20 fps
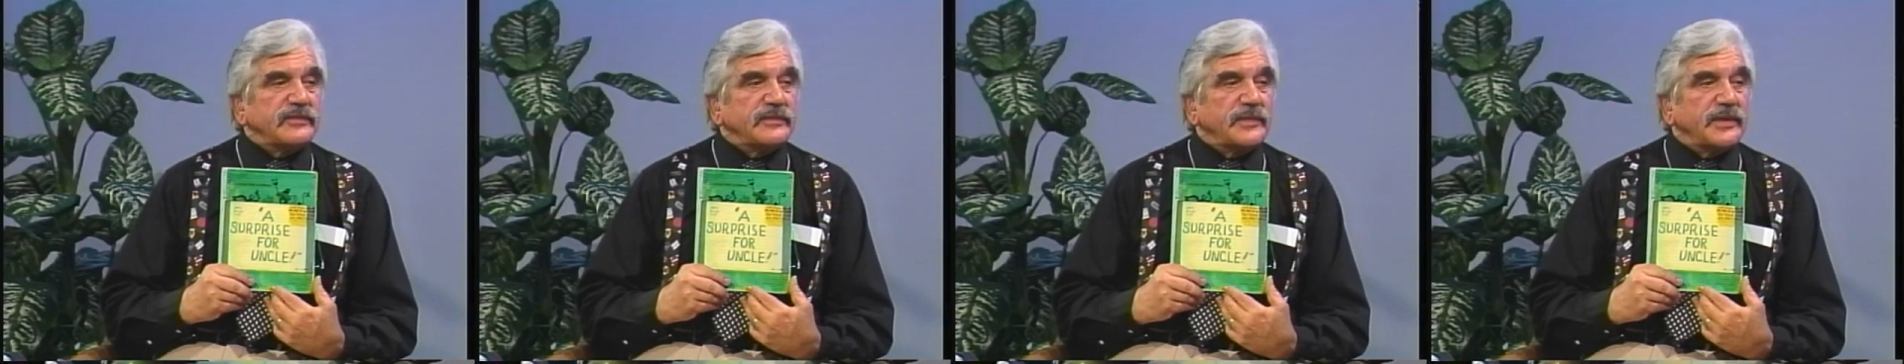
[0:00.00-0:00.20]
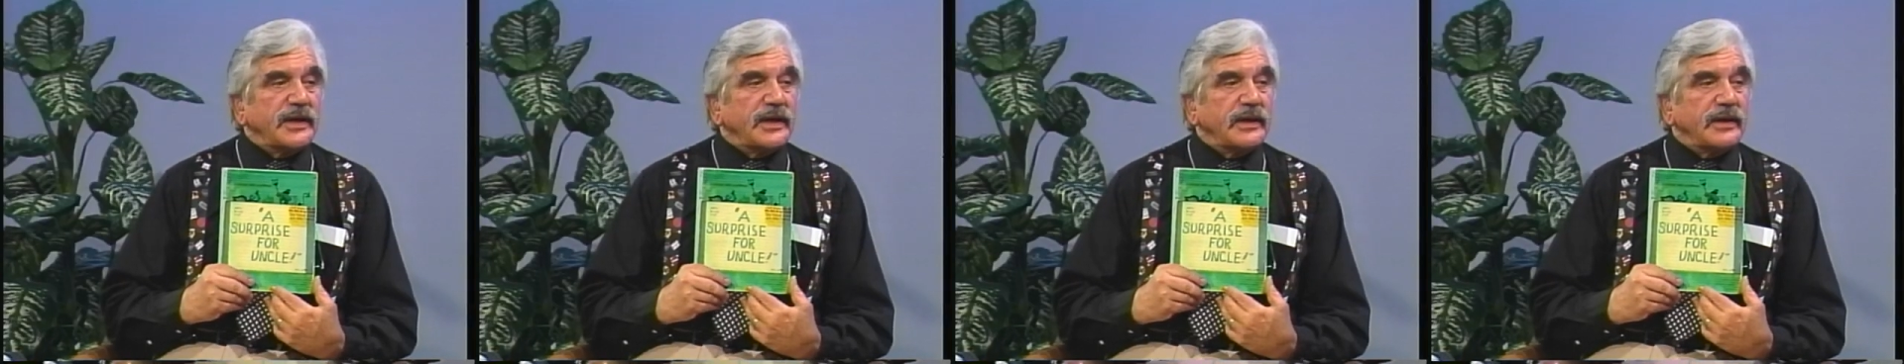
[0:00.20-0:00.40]

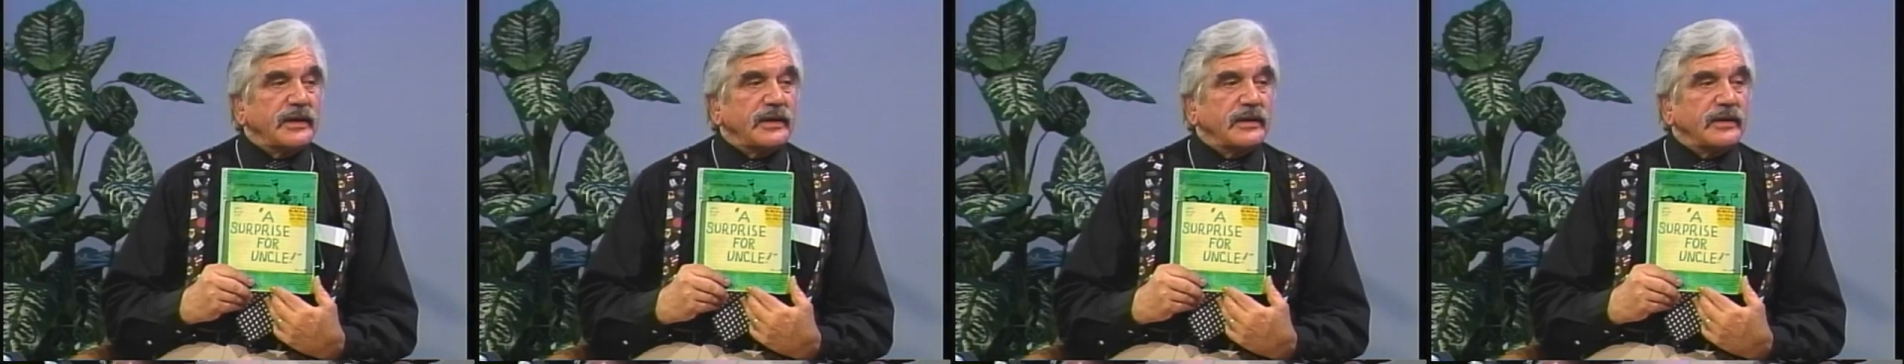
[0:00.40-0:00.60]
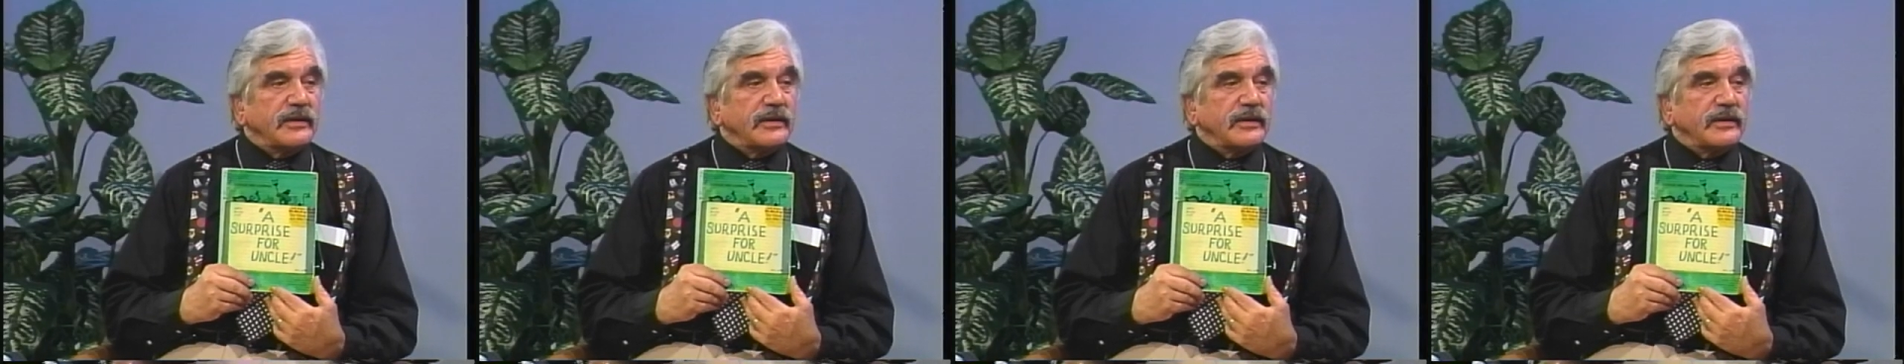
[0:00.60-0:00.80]
my
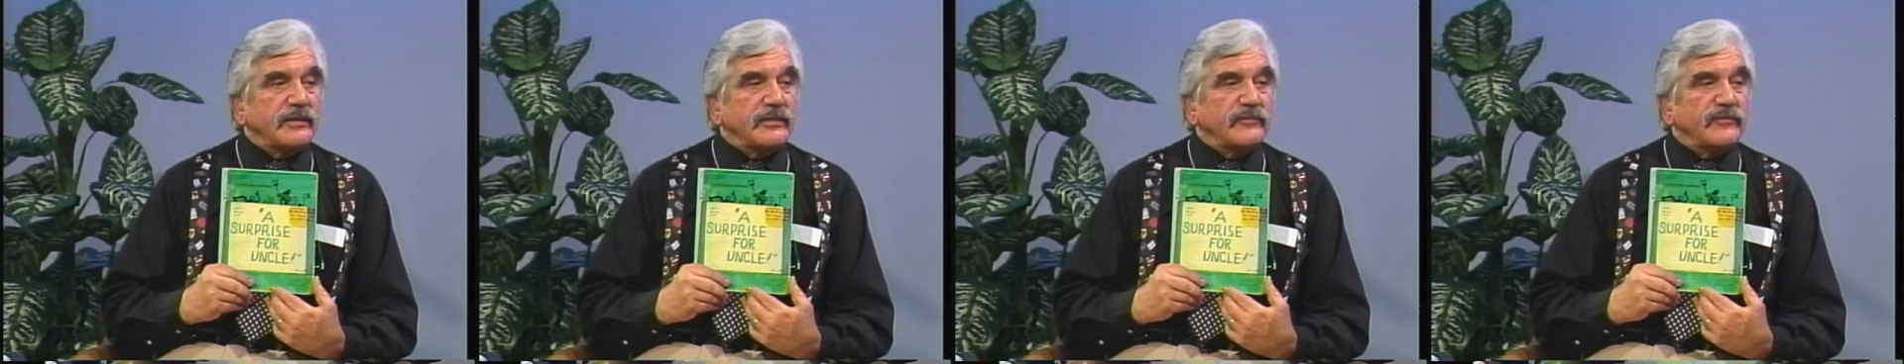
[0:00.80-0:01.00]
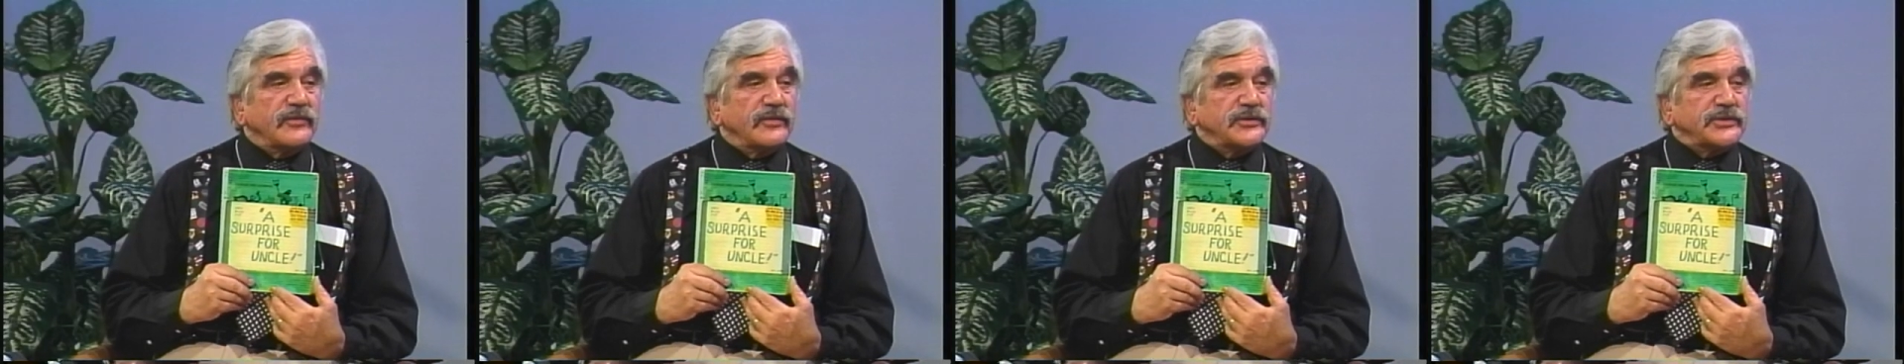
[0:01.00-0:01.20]

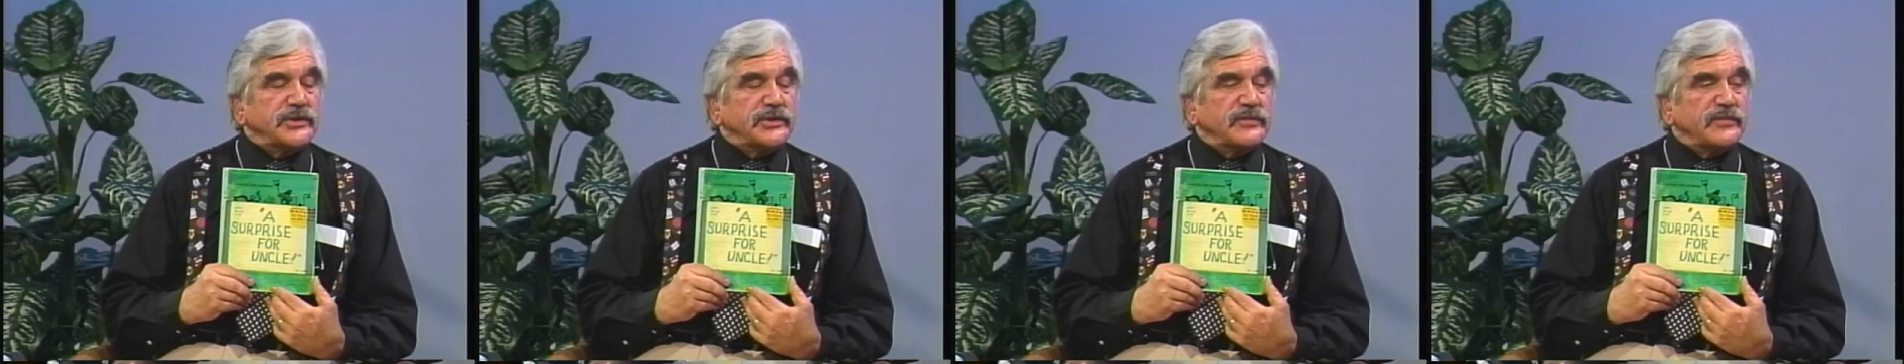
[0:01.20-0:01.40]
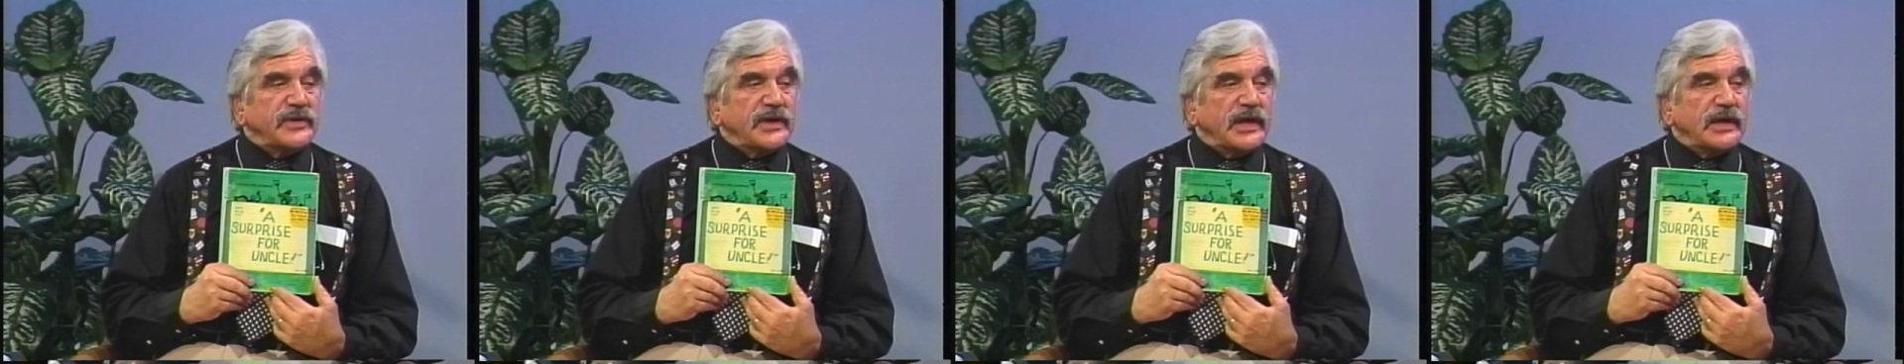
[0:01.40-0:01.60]
version
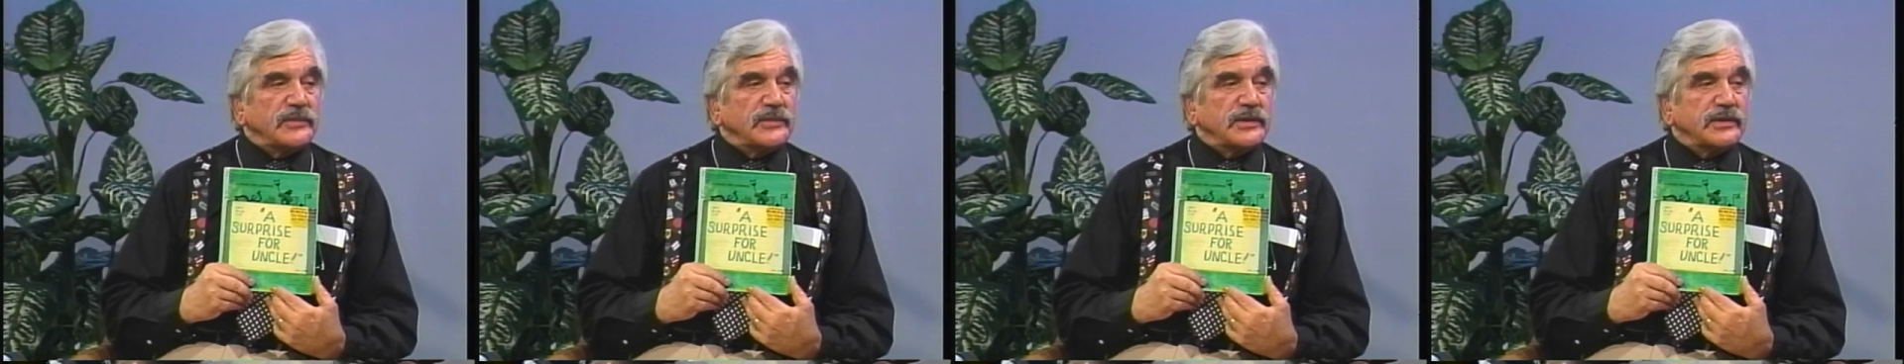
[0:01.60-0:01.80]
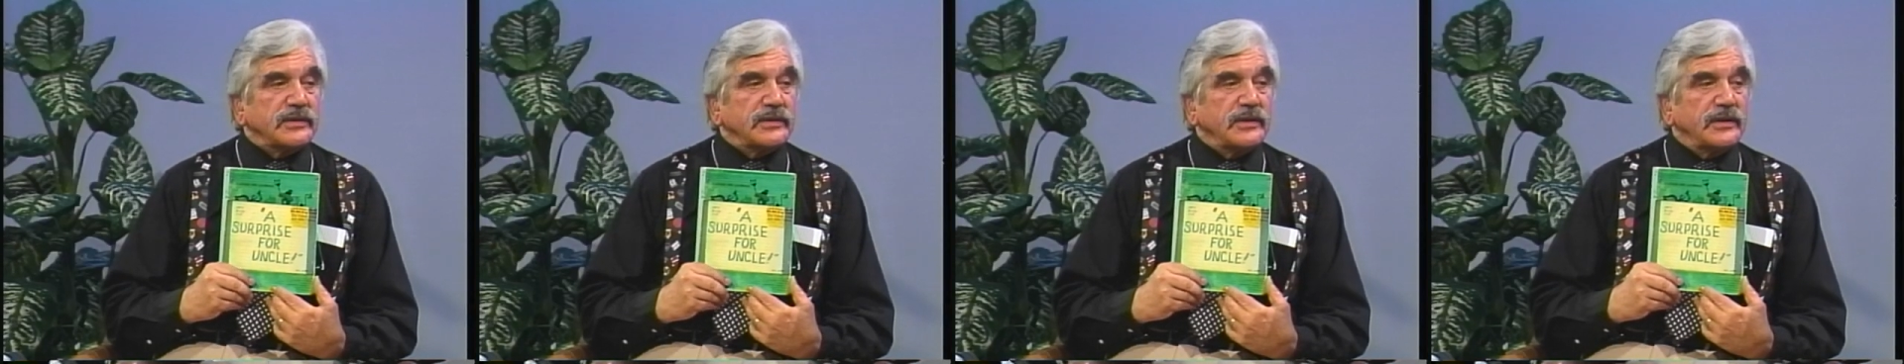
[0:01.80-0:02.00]
of Hamlet.